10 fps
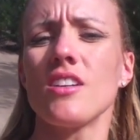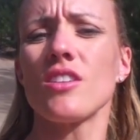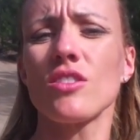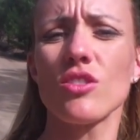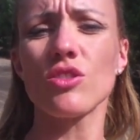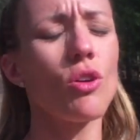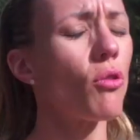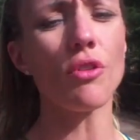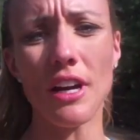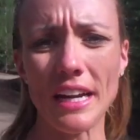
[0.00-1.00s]
so
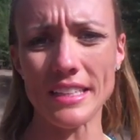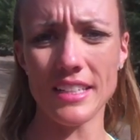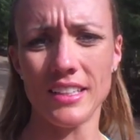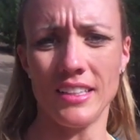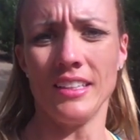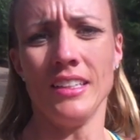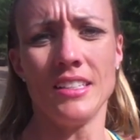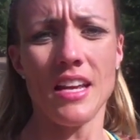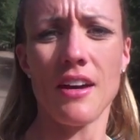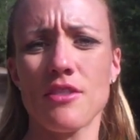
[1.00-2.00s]
great
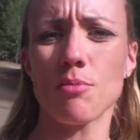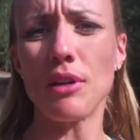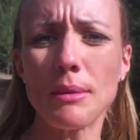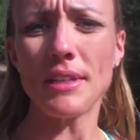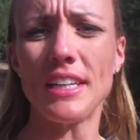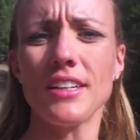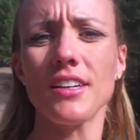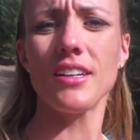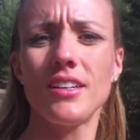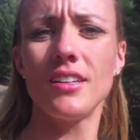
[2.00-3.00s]
to have spring be
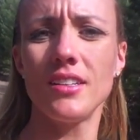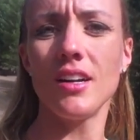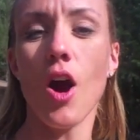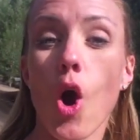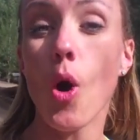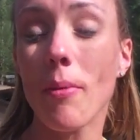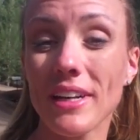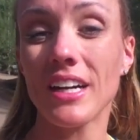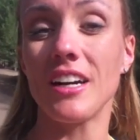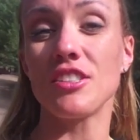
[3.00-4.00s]
here oh my
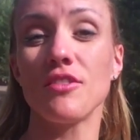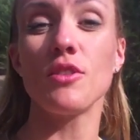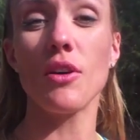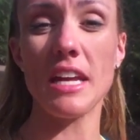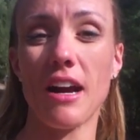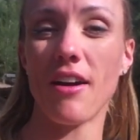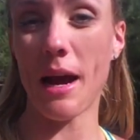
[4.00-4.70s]
God, you have no idea how